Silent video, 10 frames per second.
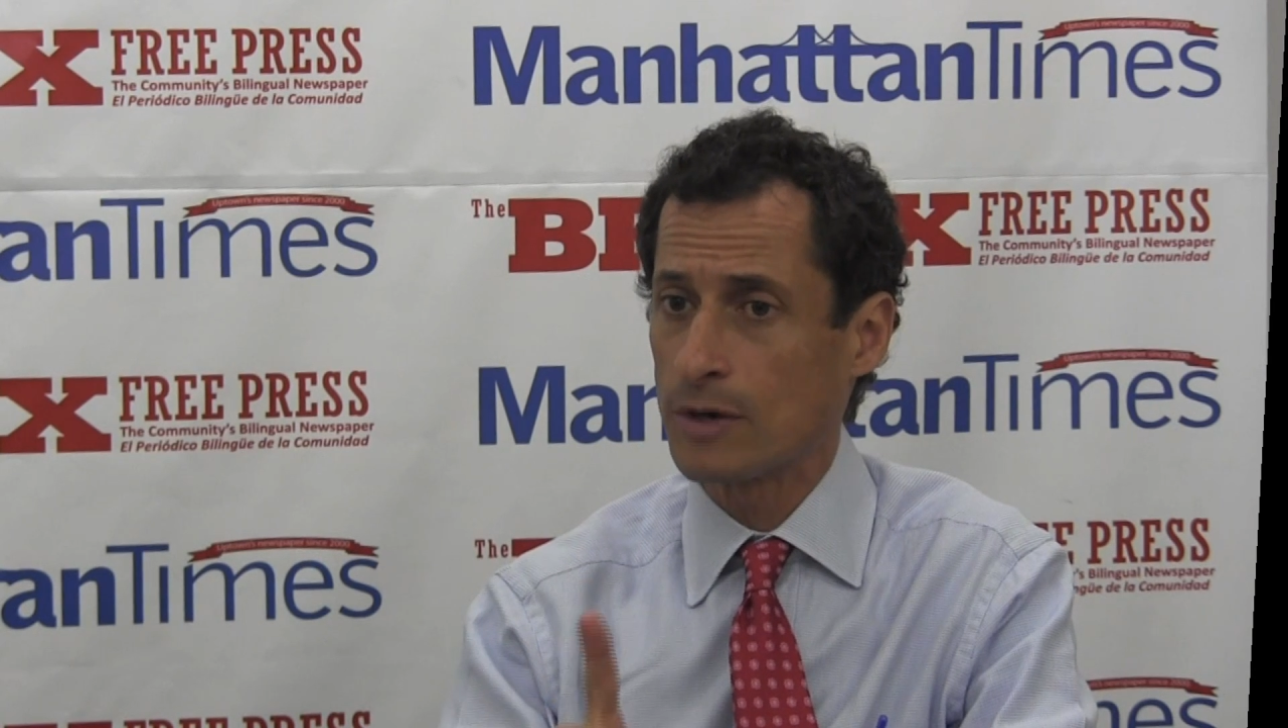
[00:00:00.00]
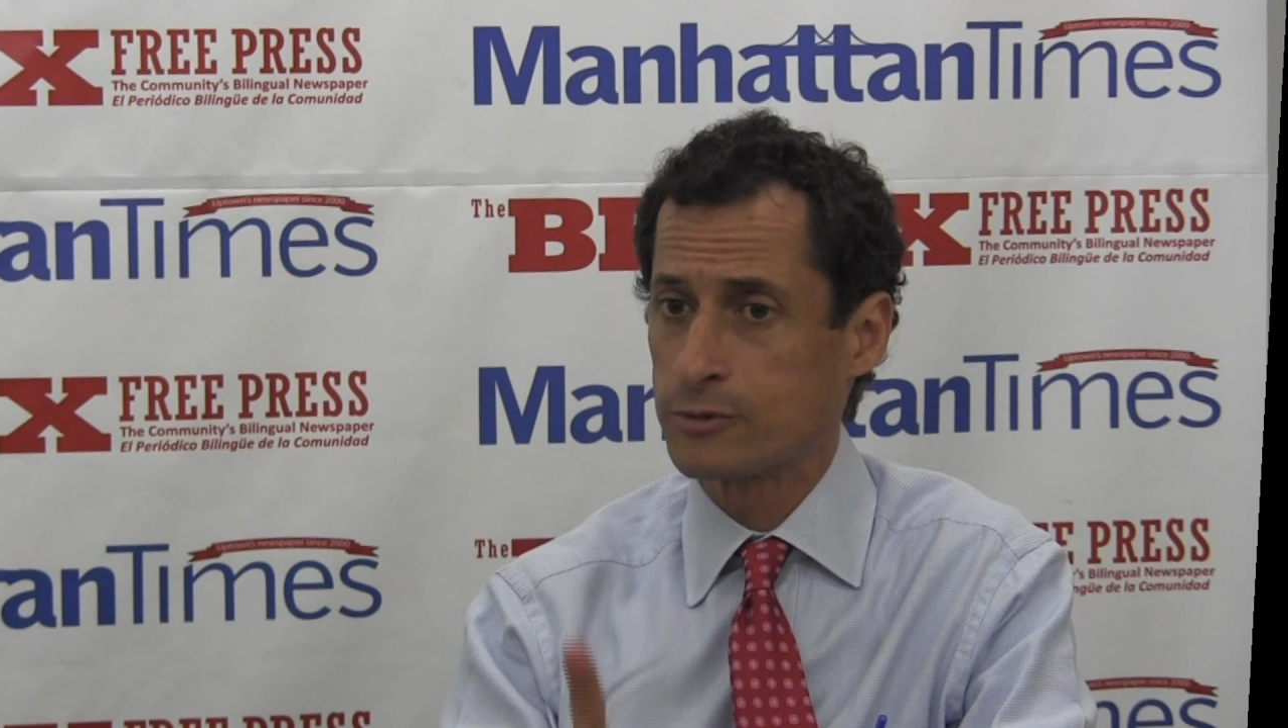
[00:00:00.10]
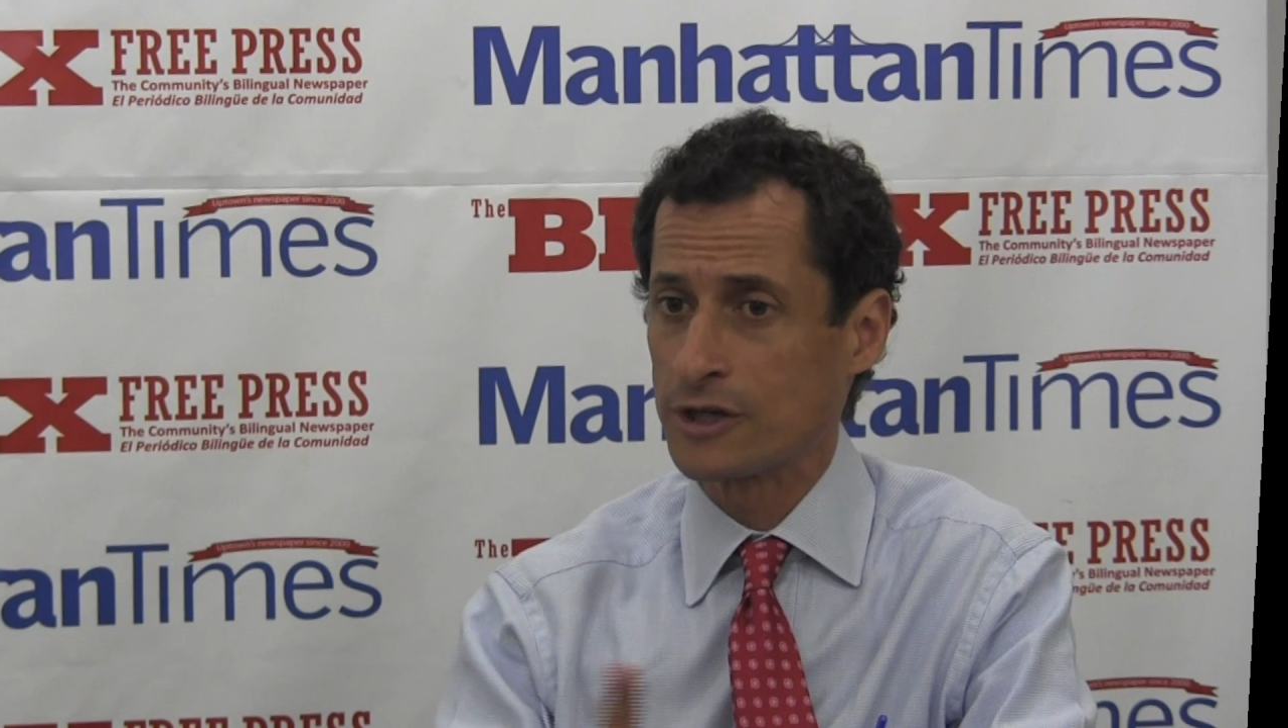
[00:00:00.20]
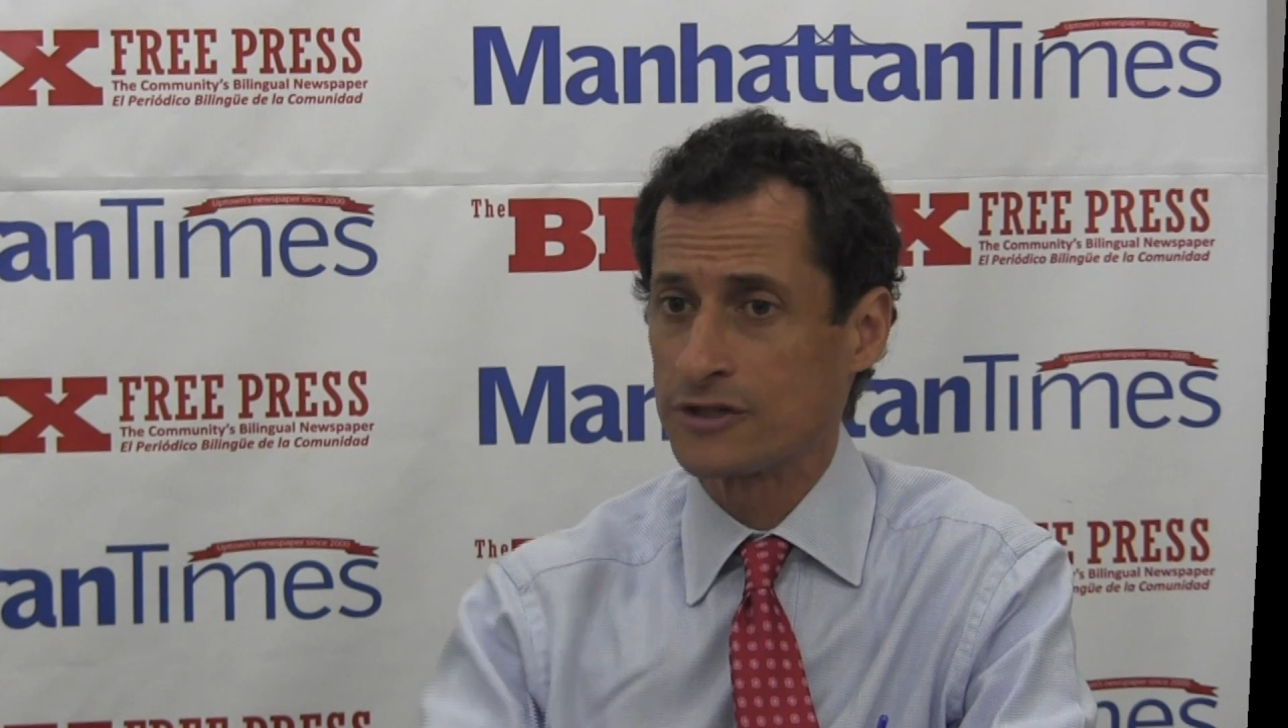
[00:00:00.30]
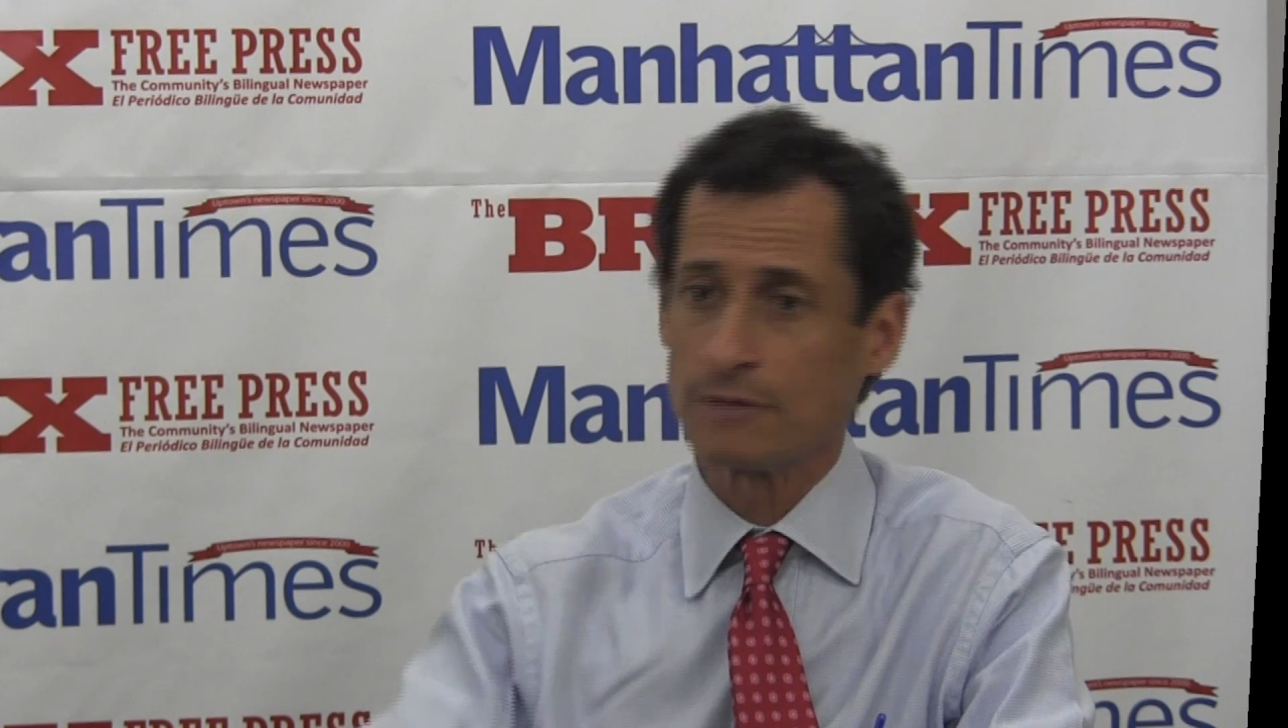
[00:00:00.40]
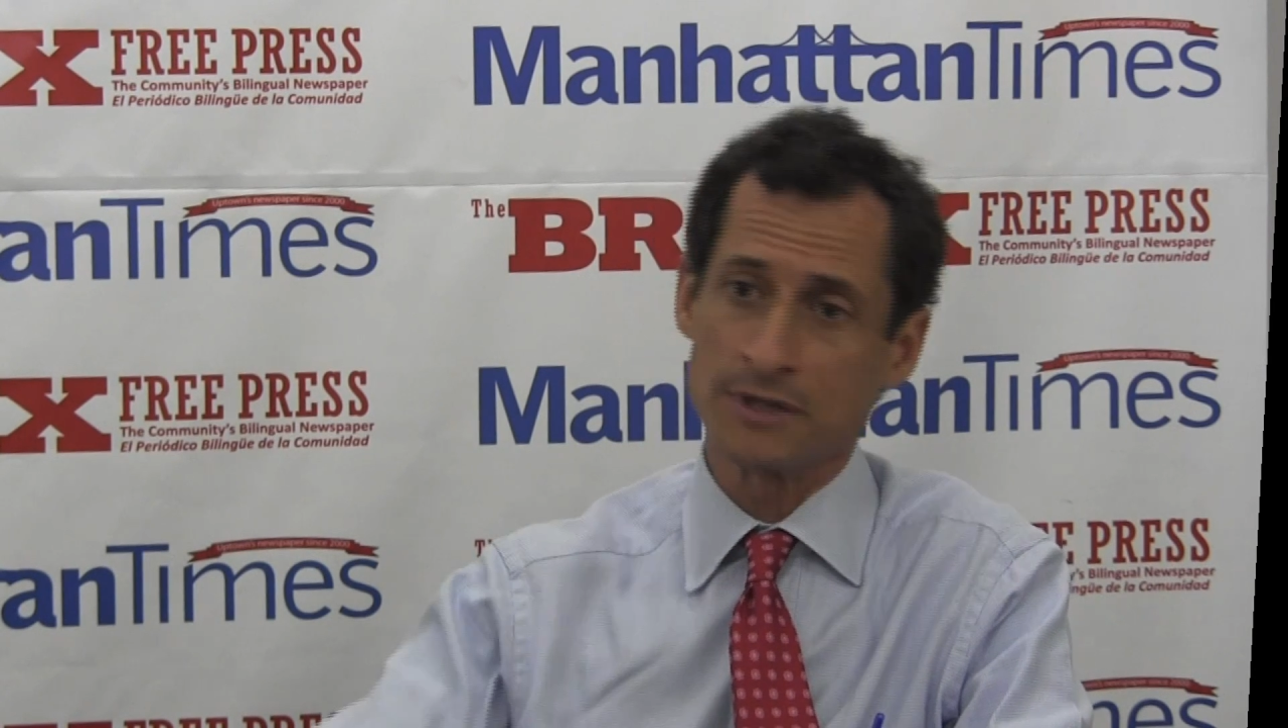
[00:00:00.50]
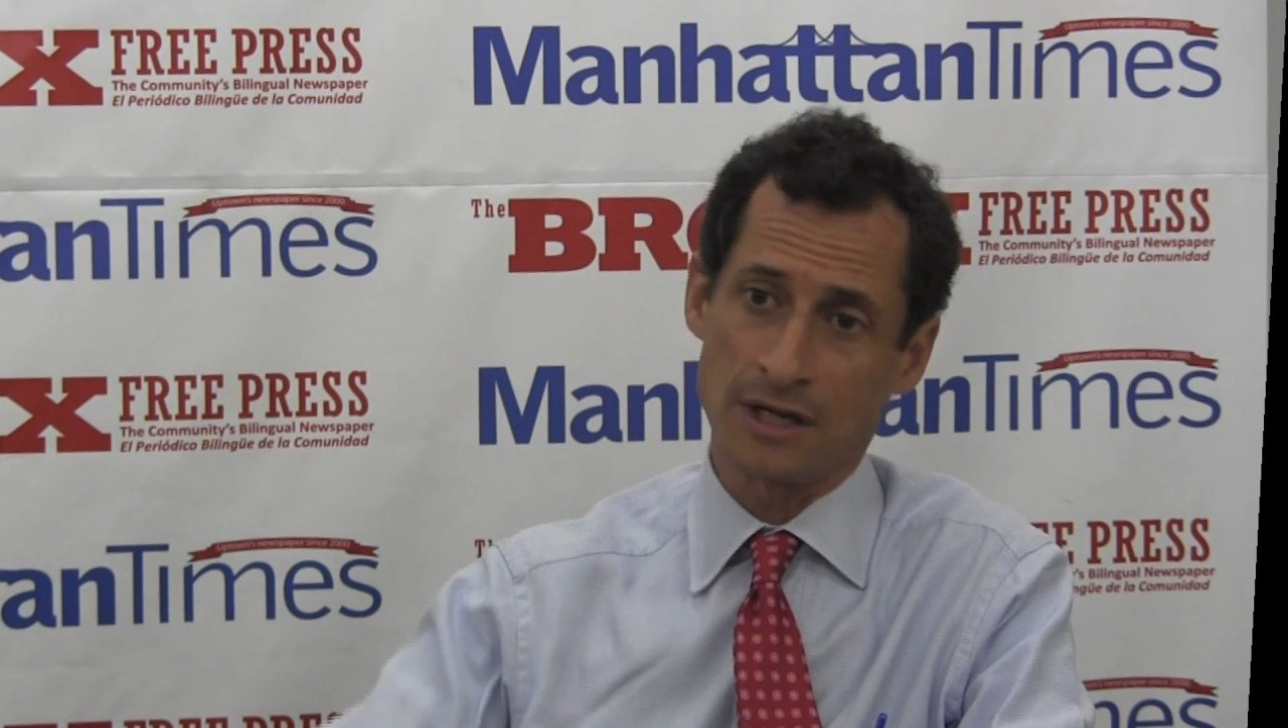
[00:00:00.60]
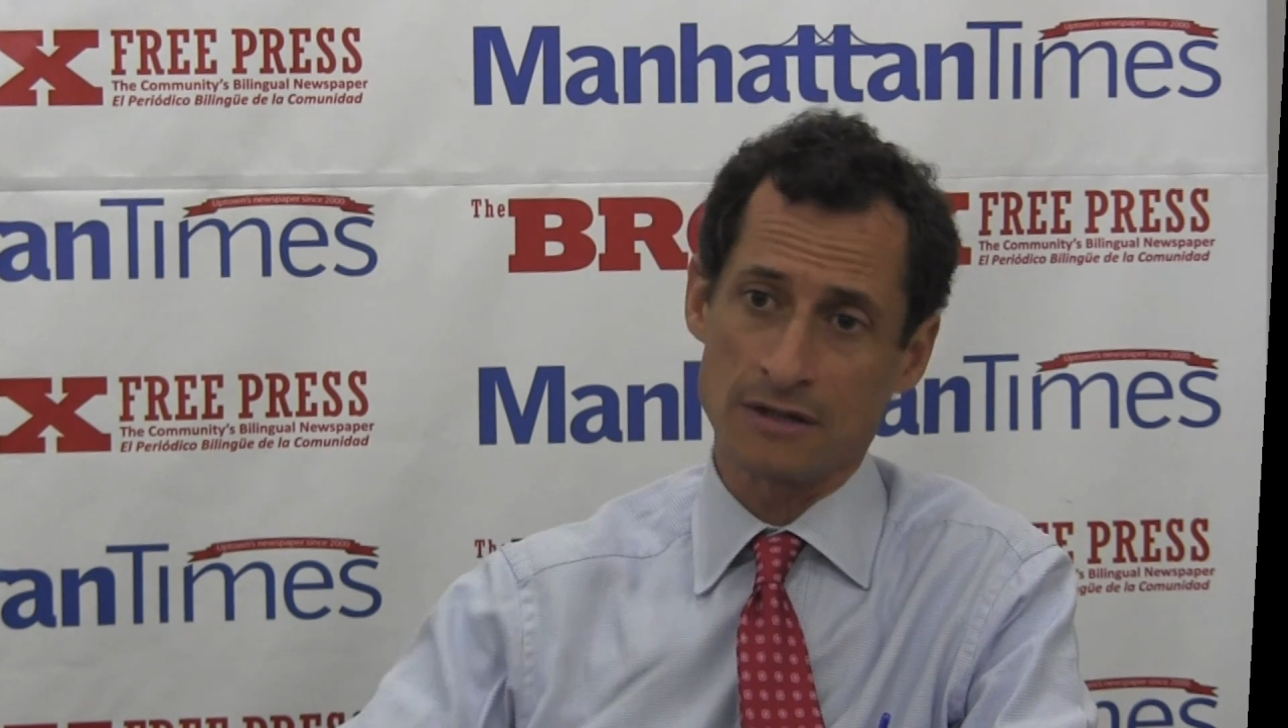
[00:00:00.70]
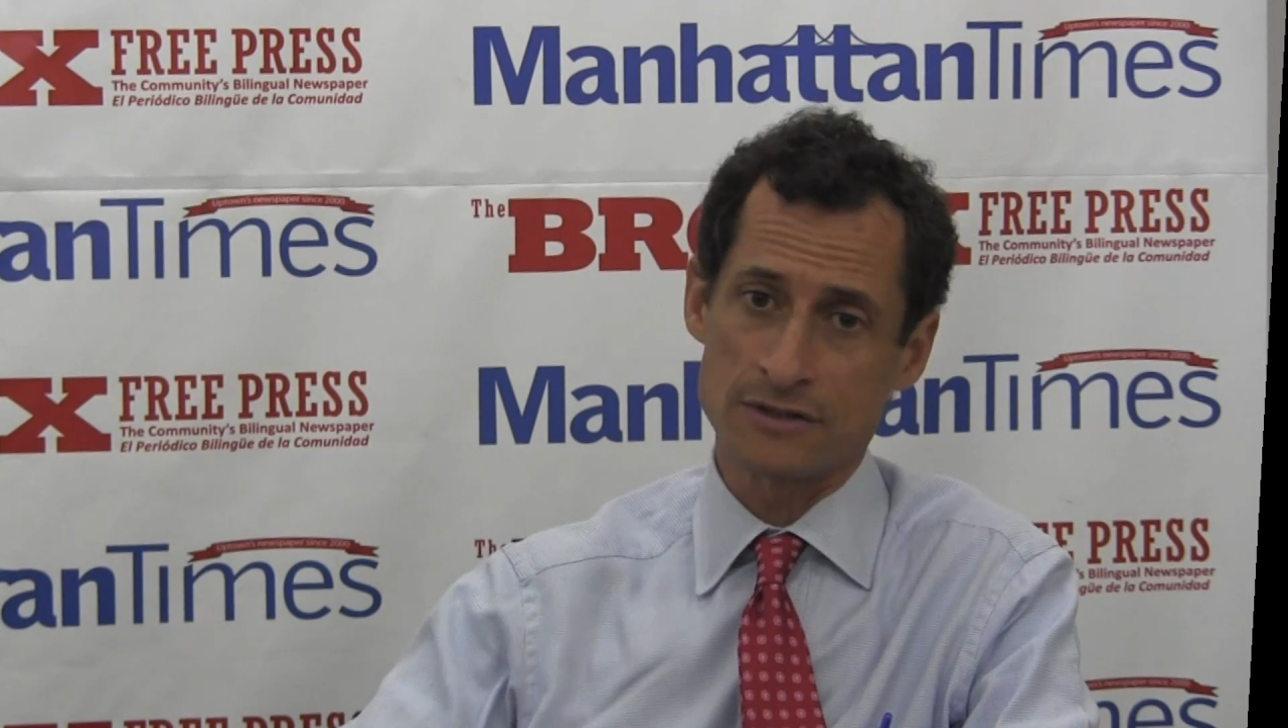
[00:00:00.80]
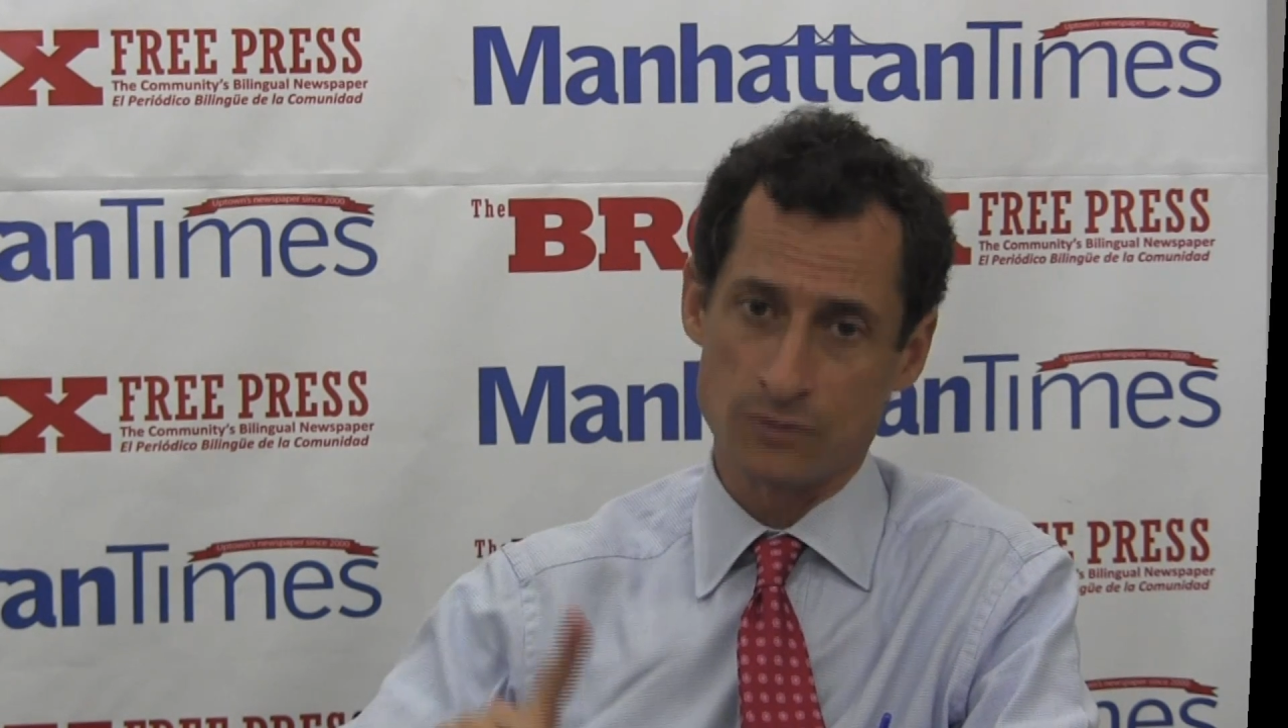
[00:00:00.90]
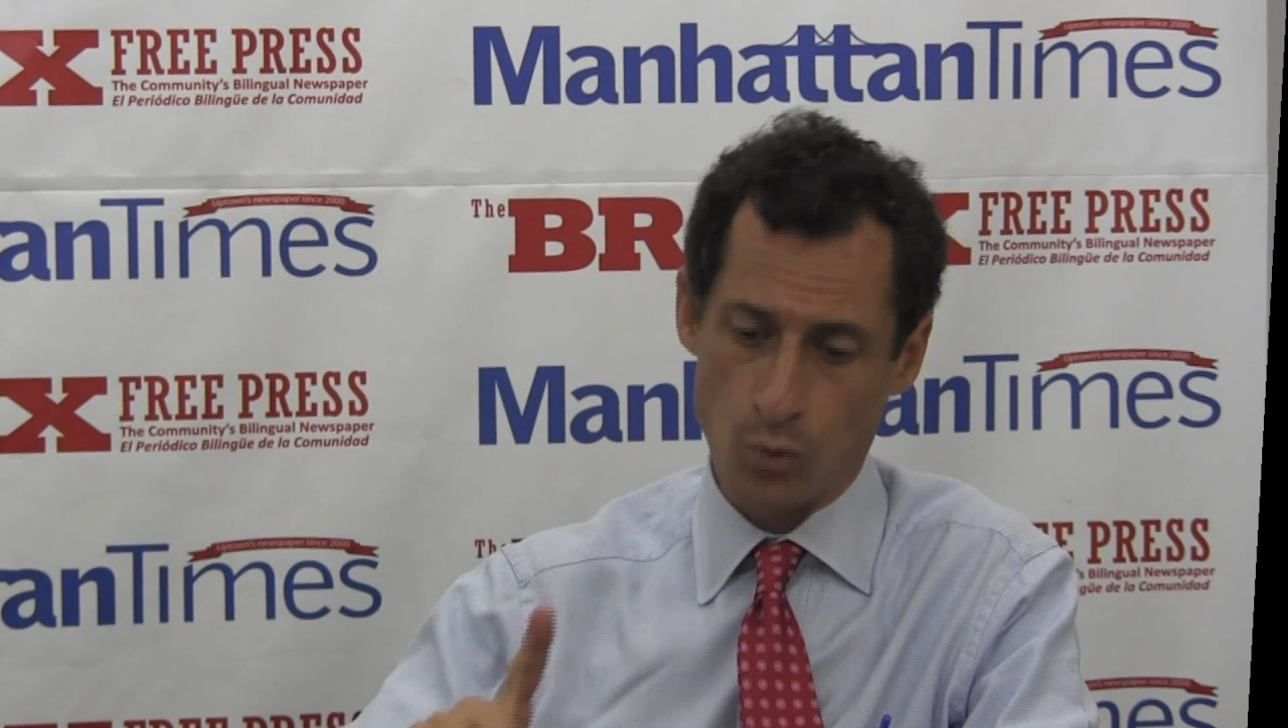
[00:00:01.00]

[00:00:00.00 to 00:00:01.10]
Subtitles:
represented something else.